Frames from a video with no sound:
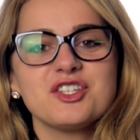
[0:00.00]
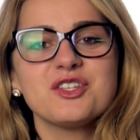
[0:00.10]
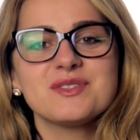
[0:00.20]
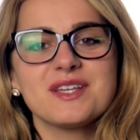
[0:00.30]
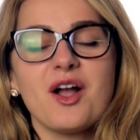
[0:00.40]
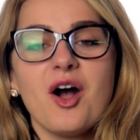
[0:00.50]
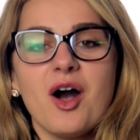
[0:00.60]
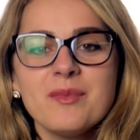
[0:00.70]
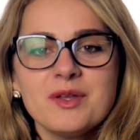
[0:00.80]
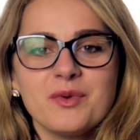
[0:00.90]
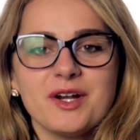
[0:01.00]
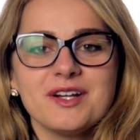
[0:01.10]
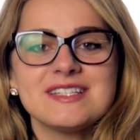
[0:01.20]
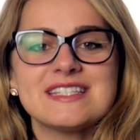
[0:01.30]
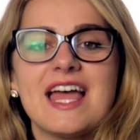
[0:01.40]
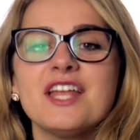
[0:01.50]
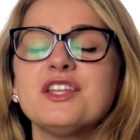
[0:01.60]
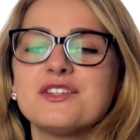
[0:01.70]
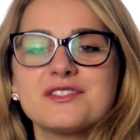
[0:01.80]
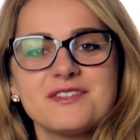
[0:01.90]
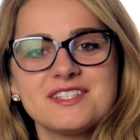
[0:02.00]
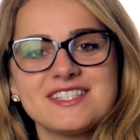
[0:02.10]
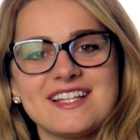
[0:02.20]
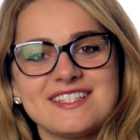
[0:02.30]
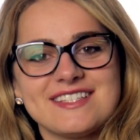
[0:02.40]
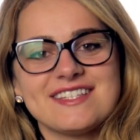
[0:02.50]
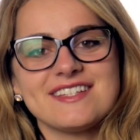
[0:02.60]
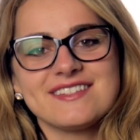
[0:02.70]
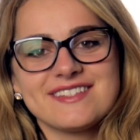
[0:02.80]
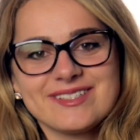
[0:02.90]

using common words and useful sentences.